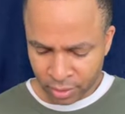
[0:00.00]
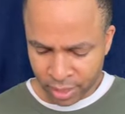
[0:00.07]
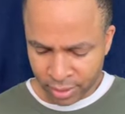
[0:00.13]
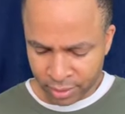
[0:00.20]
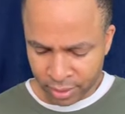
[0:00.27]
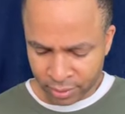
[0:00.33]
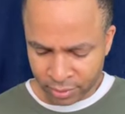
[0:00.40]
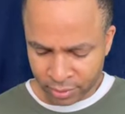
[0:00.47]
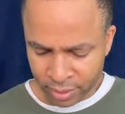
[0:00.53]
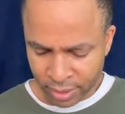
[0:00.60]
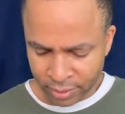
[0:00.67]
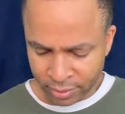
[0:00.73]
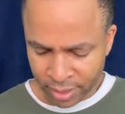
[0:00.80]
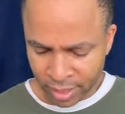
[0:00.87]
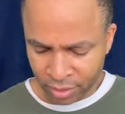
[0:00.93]
They, it
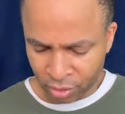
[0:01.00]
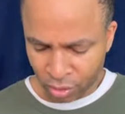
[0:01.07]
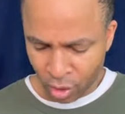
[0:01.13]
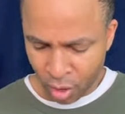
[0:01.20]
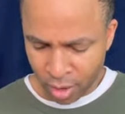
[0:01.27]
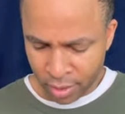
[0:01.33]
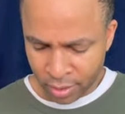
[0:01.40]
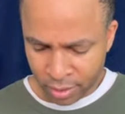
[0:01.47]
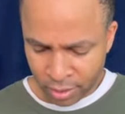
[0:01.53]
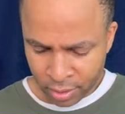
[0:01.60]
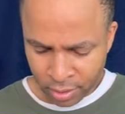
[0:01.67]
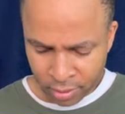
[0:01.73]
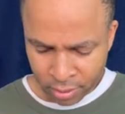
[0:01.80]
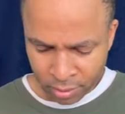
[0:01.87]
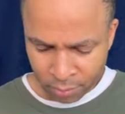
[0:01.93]
says they thought
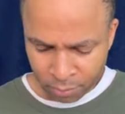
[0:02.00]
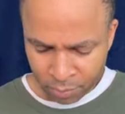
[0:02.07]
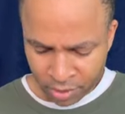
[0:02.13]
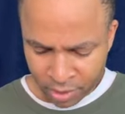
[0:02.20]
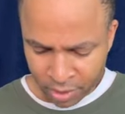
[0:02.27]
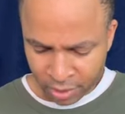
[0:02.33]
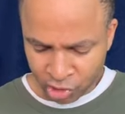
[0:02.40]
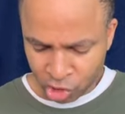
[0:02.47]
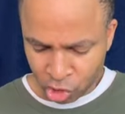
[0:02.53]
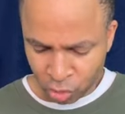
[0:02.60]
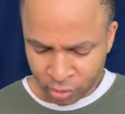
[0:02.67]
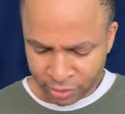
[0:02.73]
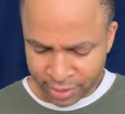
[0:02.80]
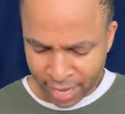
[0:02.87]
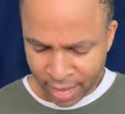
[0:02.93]
because
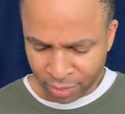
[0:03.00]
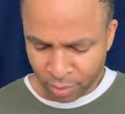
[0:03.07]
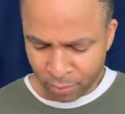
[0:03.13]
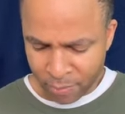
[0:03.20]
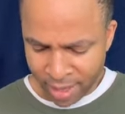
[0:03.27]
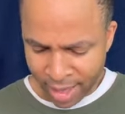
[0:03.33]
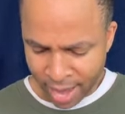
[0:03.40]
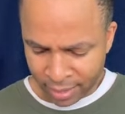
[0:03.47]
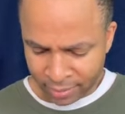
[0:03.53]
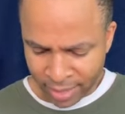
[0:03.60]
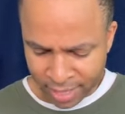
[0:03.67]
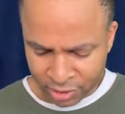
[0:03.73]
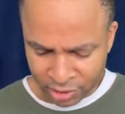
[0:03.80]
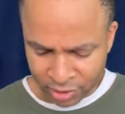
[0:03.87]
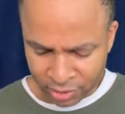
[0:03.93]
Judas had the bag
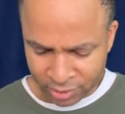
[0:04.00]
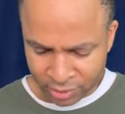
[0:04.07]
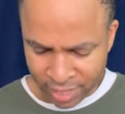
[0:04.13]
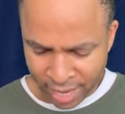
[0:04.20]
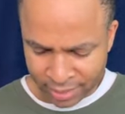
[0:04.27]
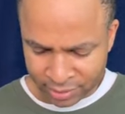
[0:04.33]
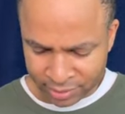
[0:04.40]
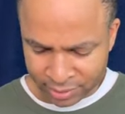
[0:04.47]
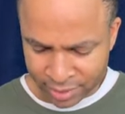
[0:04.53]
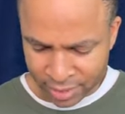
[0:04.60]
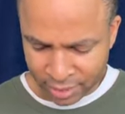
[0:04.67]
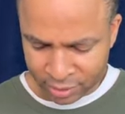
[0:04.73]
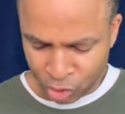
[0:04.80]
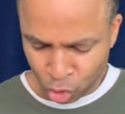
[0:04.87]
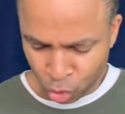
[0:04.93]
that Jesus had
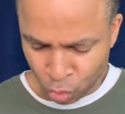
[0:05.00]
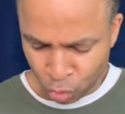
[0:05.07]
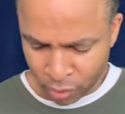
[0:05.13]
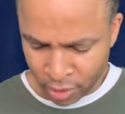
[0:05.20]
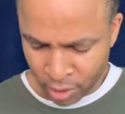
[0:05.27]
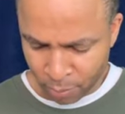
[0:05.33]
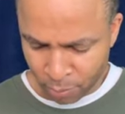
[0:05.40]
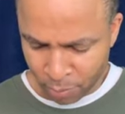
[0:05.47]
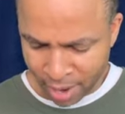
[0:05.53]
said to him,